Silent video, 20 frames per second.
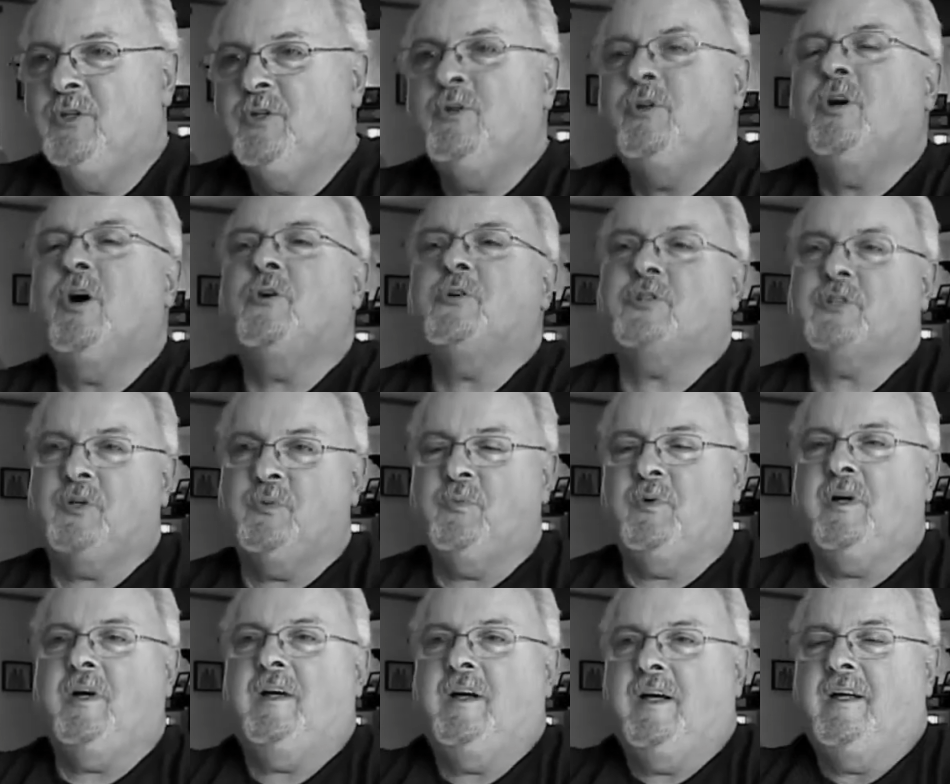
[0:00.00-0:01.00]
You go
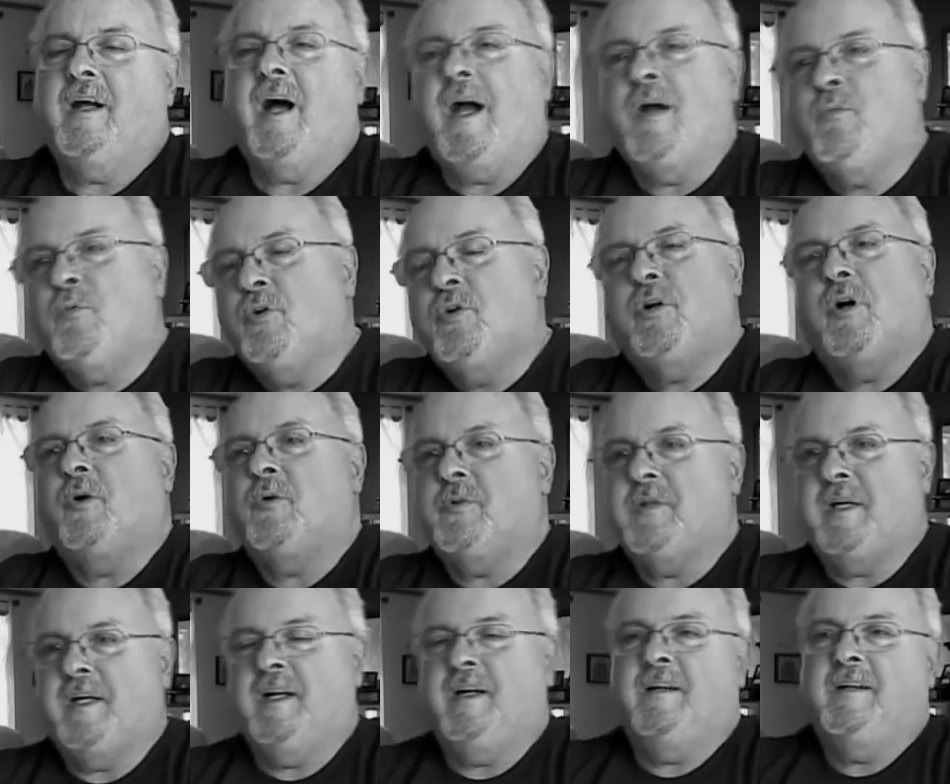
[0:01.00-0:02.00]
somewhere, and I will
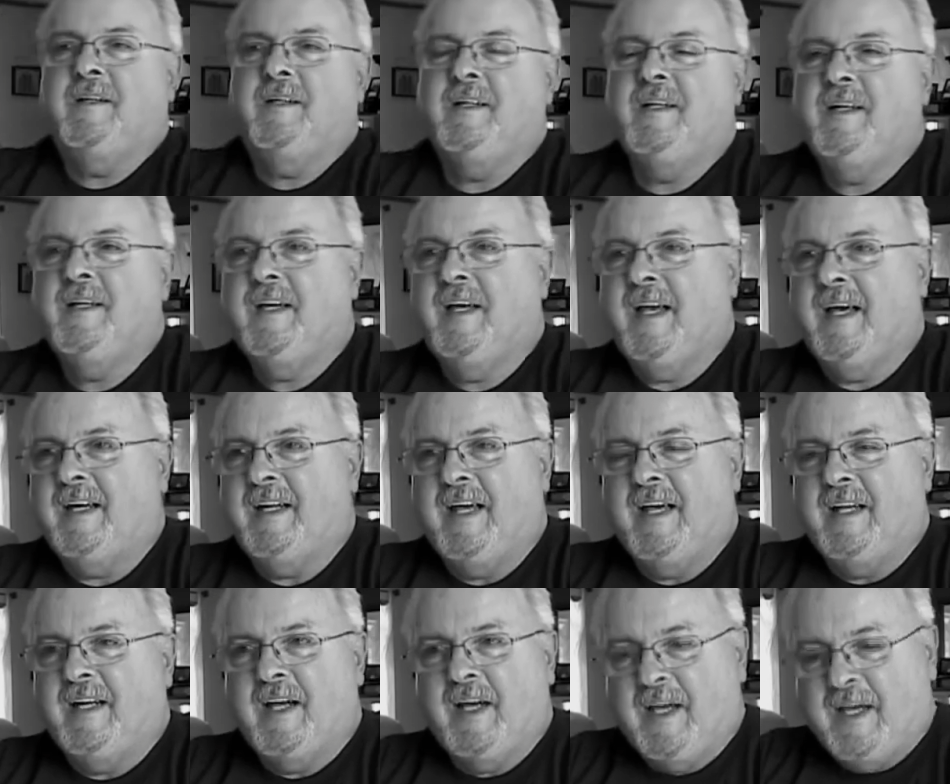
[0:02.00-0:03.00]
go there.
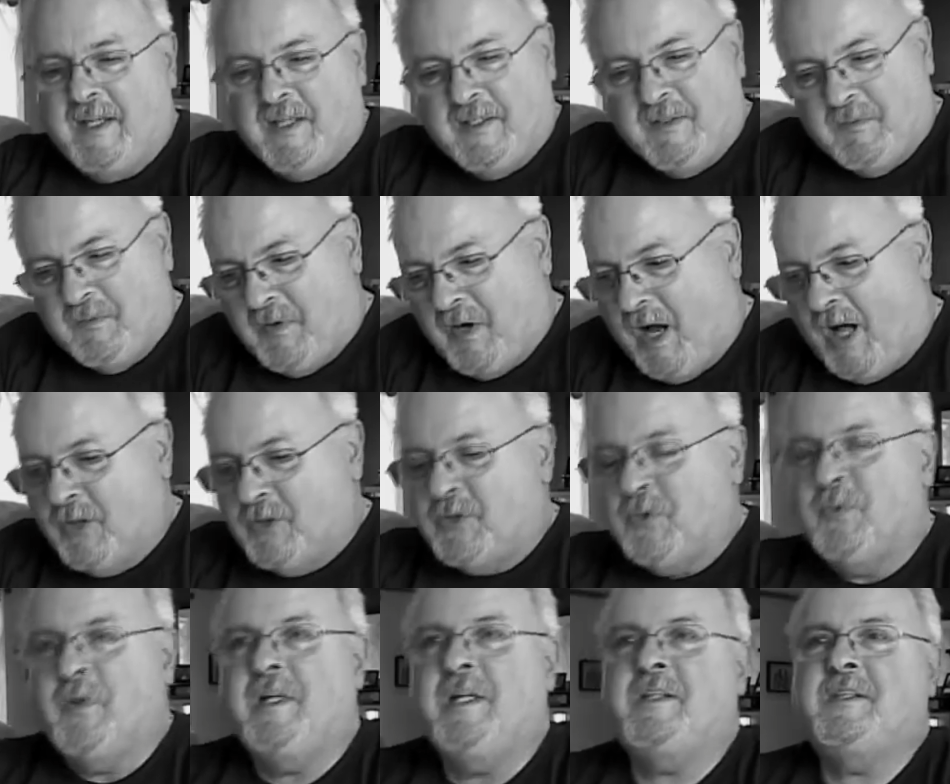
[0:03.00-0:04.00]
And, and, and
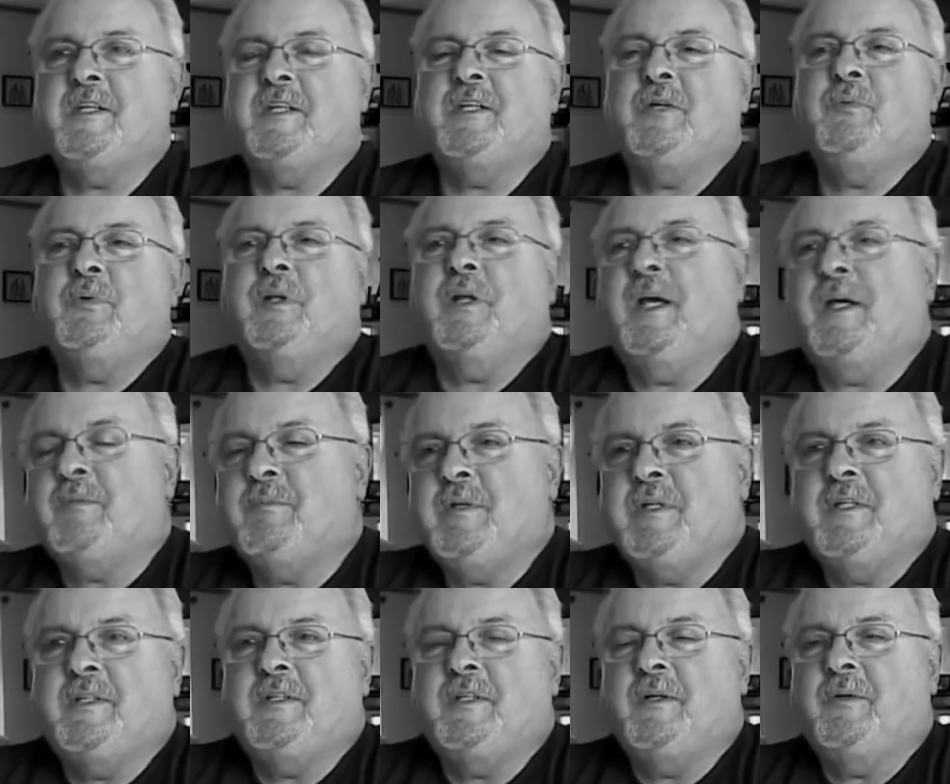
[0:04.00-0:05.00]
I'll do anything you would
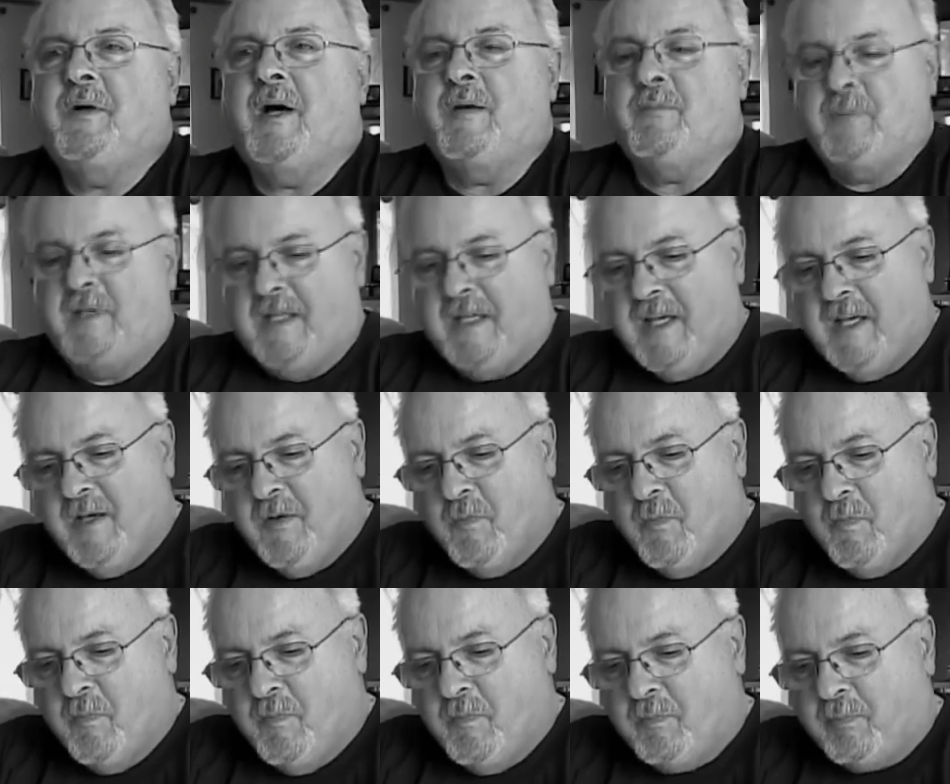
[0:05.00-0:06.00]
like me to do. I'd be
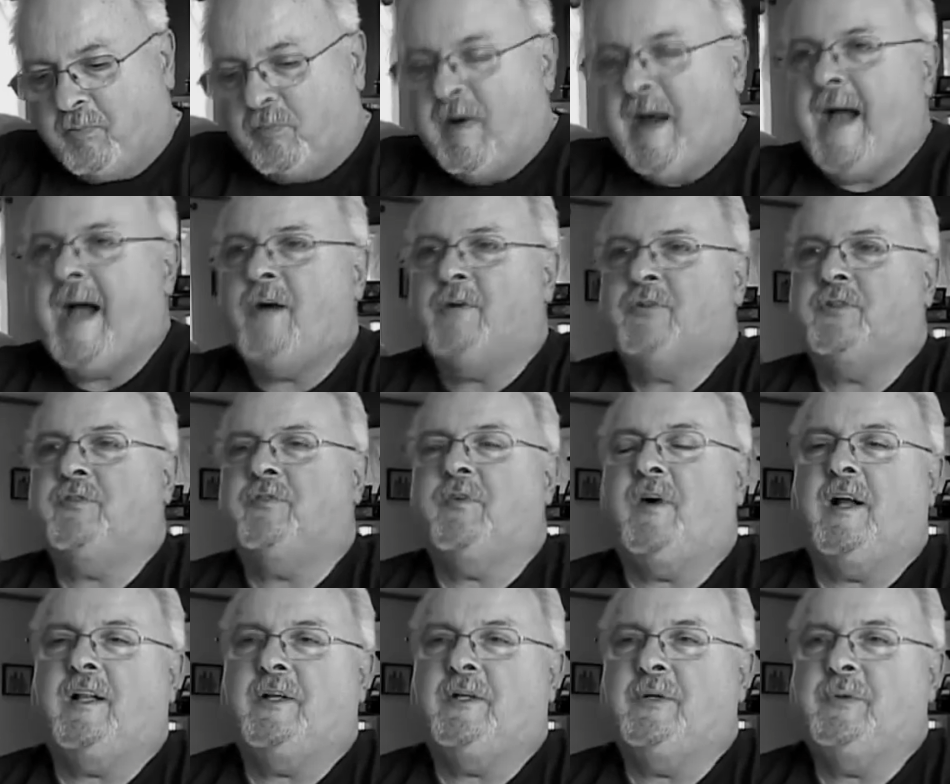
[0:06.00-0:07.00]
proud to
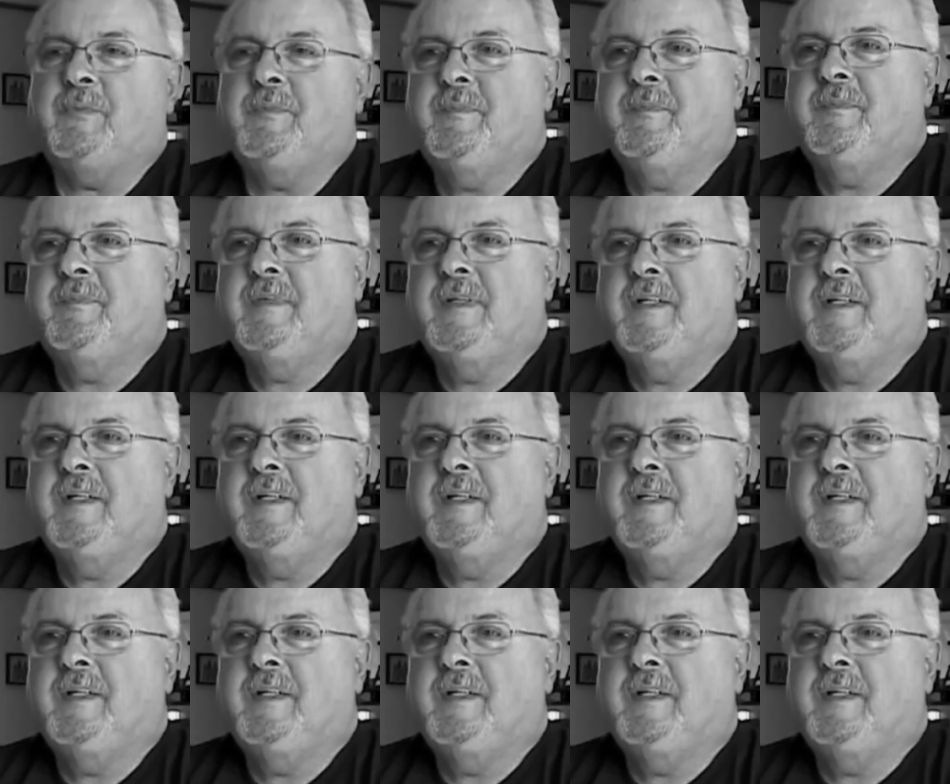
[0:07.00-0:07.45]
follow you.